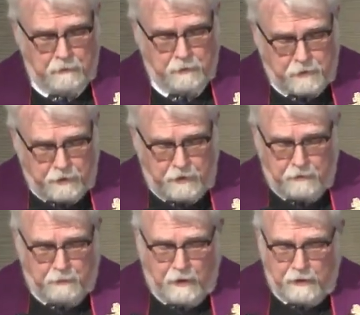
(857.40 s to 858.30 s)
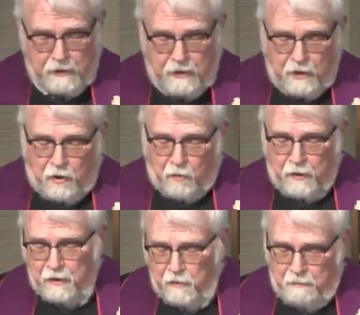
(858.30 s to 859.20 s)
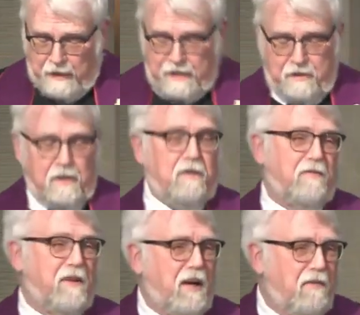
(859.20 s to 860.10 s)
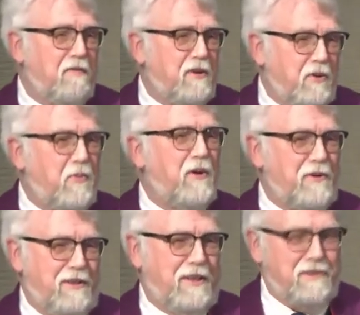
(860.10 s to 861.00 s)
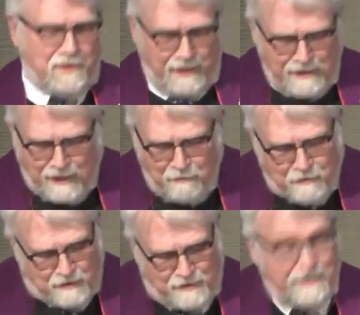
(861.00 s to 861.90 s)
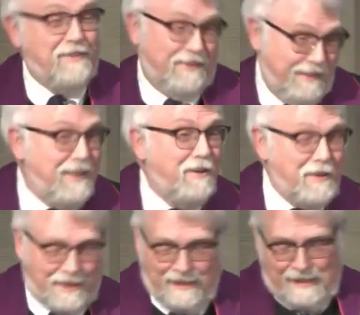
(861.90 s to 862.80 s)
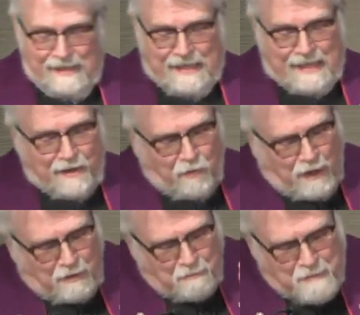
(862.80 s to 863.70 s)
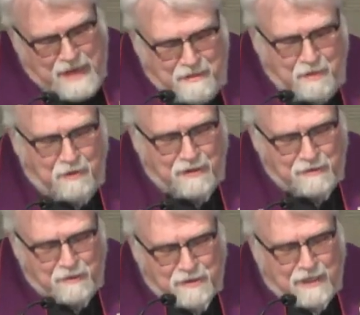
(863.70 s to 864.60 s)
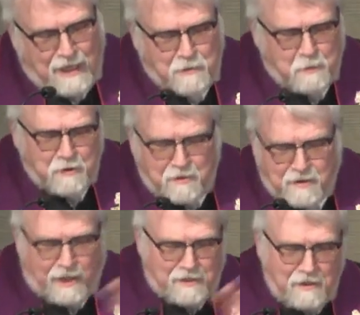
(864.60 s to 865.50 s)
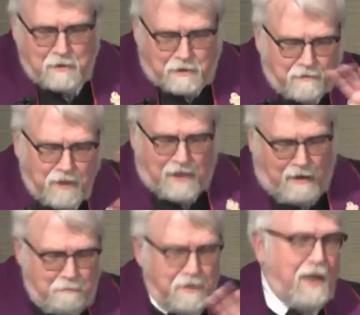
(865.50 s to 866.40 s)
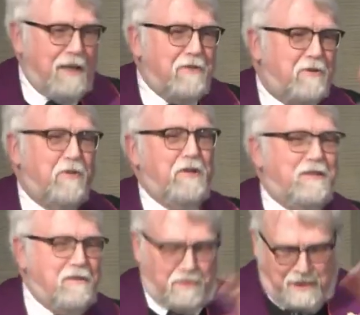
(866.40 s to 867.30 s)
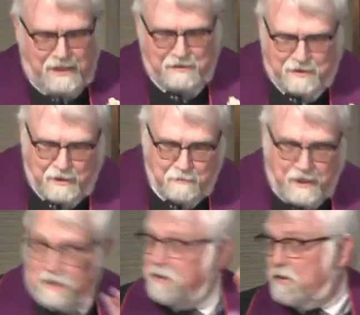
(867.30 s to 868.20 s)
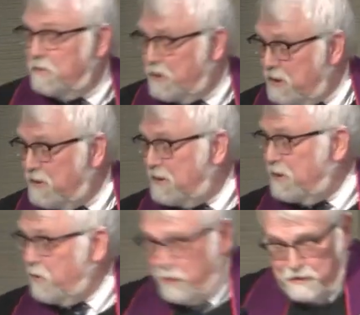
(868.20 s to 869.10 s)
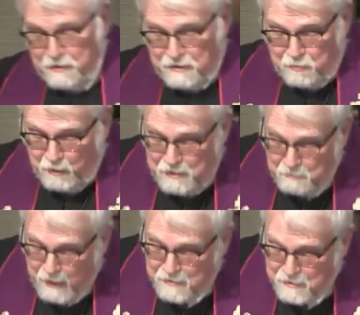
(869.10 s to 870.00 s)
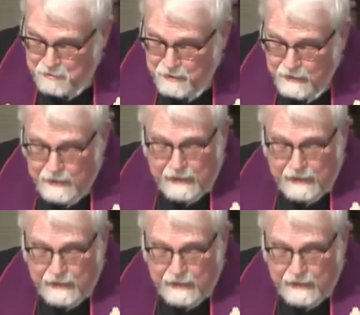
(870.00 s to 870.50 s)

Returning to Mark, we are reminded of love in the wilderness. And I love this, literally. While Matthew and Luke's gospels are telling us of the complicated stories of Satan's temptations of Jesus in the wilderness, what does Mark do?